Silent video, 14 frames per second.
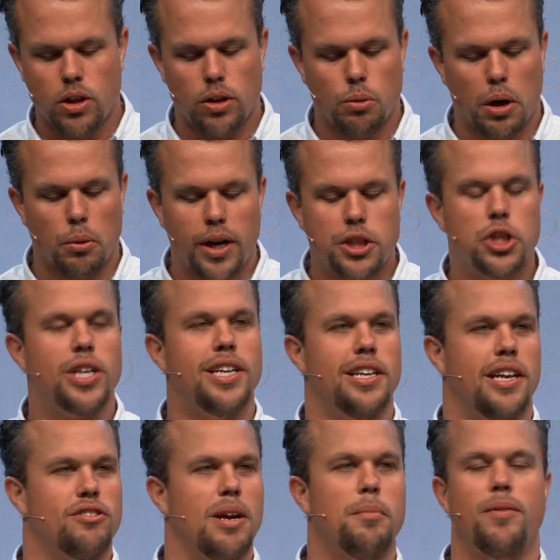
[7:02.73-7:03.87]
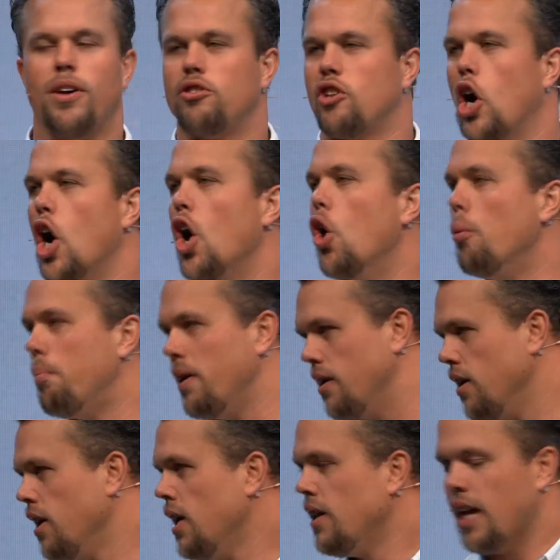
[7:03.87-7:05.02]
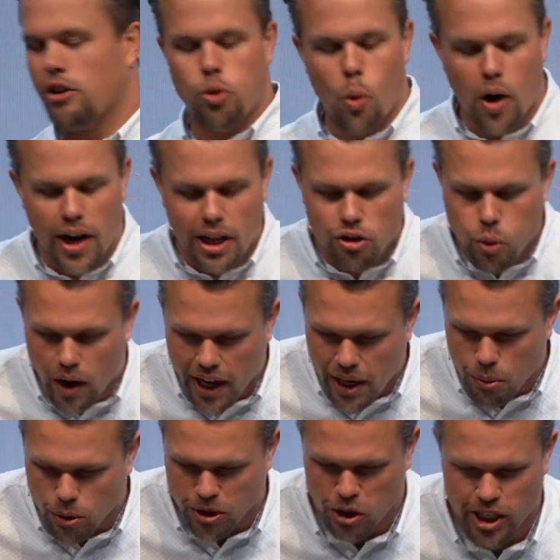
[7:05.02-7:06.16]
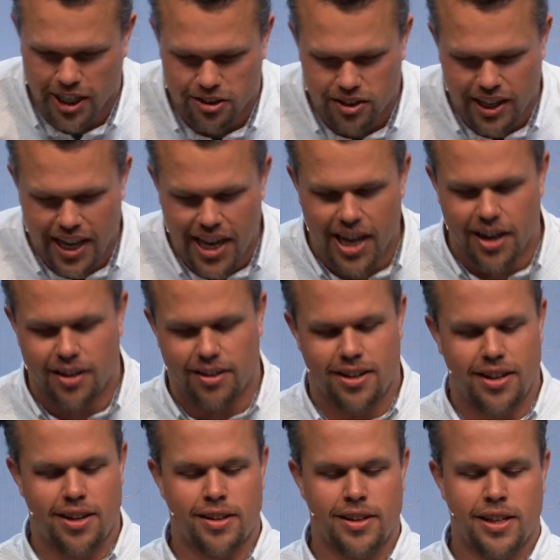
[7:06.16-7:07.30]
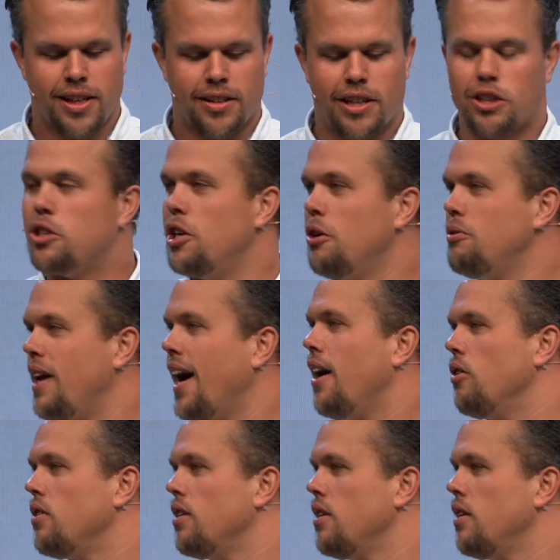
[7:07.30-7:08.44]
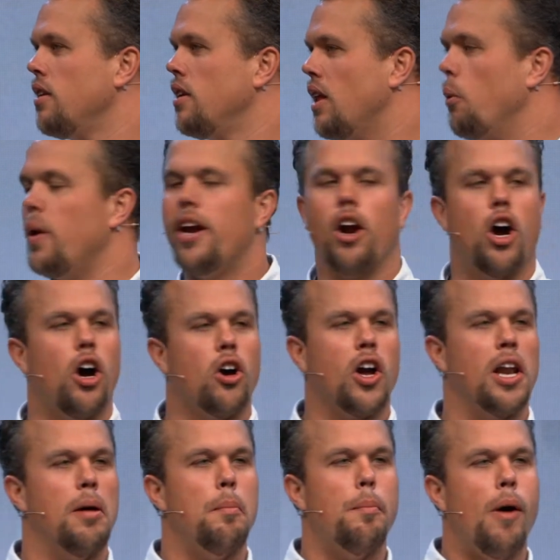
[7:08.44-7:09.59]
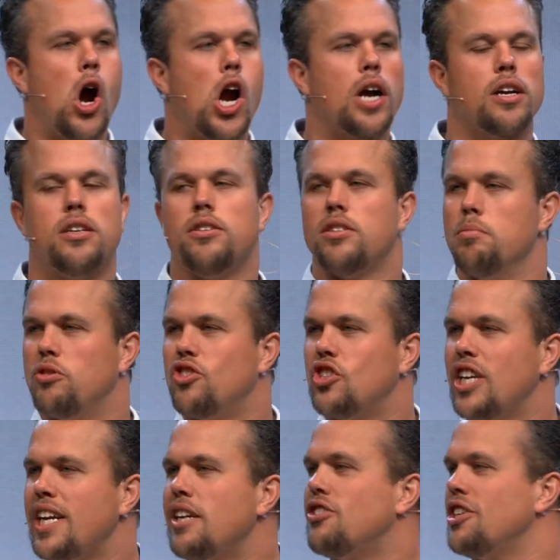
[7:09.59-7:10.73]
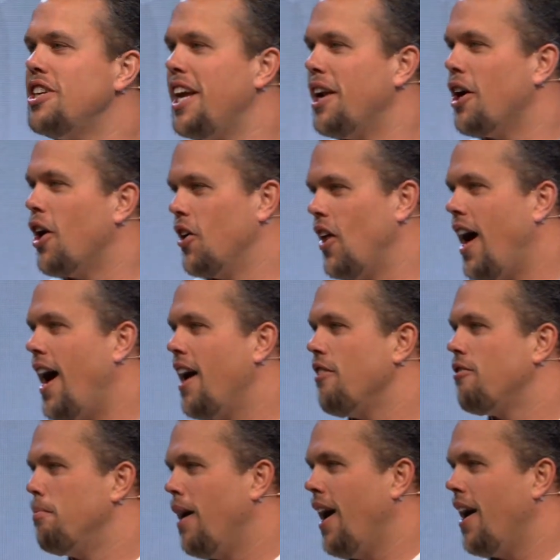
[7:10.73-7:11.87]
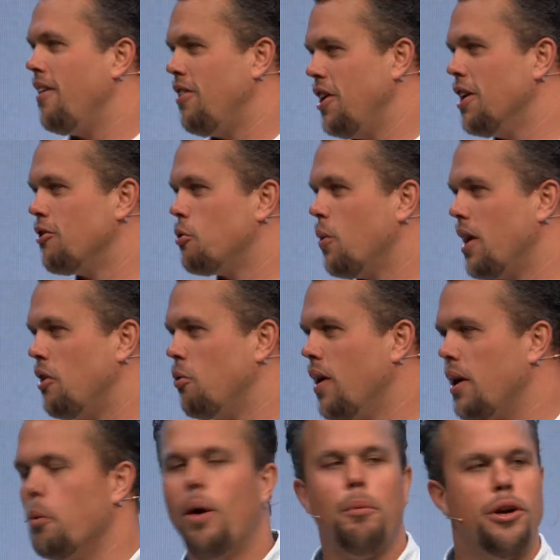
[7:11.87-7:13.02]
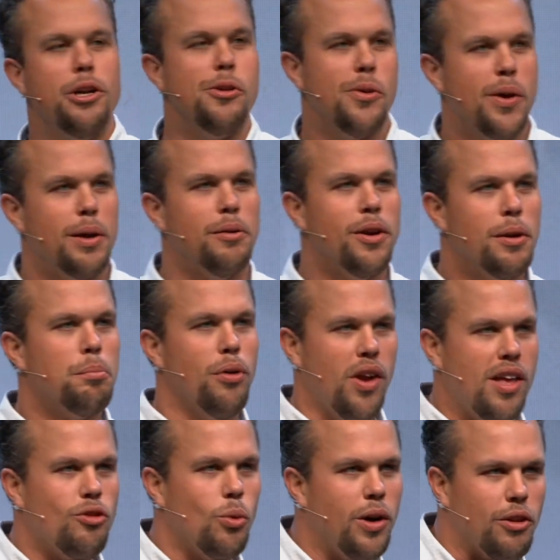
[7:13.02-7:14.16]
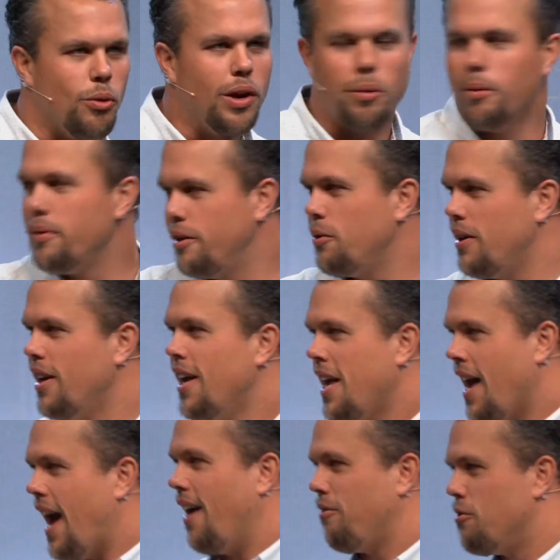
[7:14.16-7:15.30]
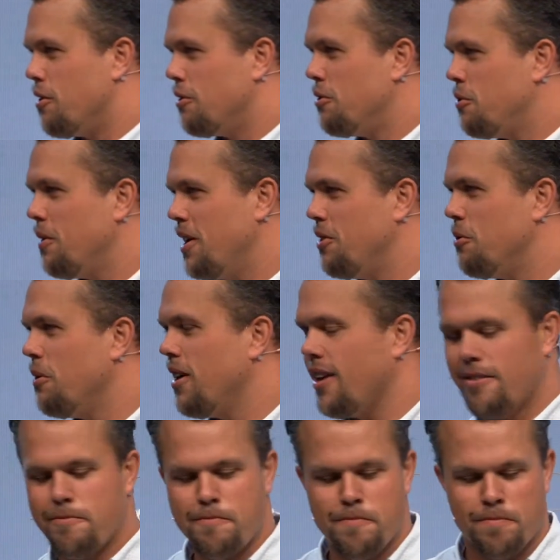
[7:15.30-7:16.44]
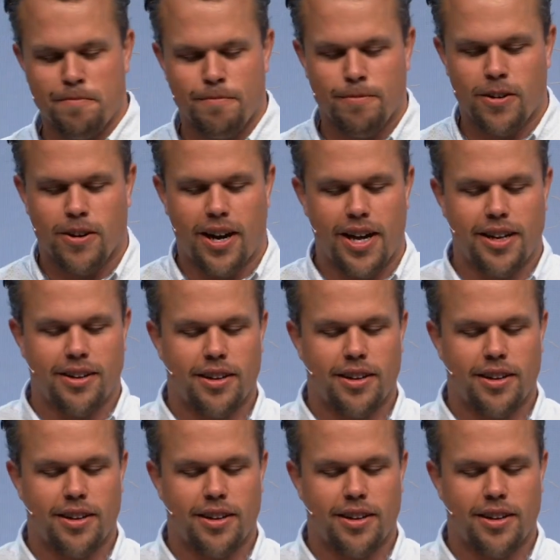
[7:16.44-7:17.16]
We're wishing, and some of us are hoping, that 2020 will just end. There's no doubt that we are all going to mark some season in our life by the year 2020. What were you doing pre-2020? What were you doing after 2020? Right?